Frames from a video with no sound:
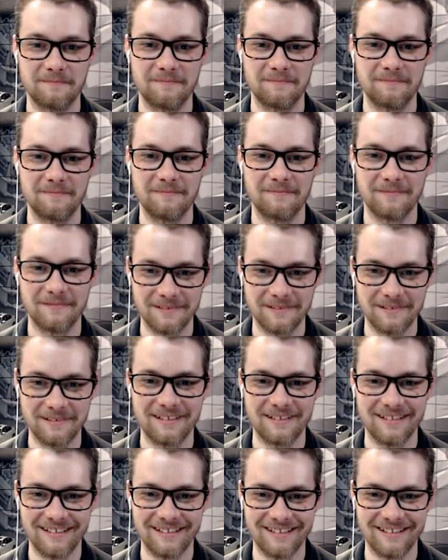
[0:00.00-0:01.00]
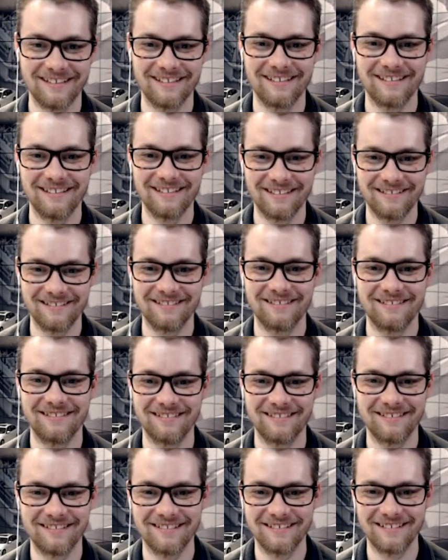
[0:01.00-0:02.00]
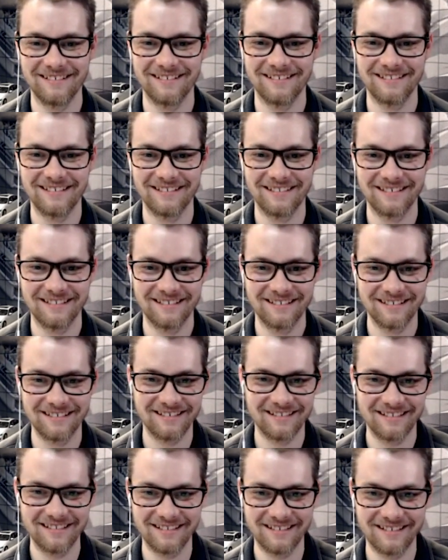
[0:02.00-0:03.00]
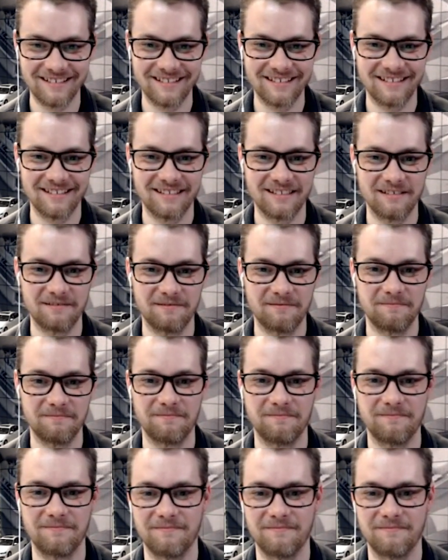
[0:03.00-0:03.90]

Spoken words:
No words are spoken by the person on screen.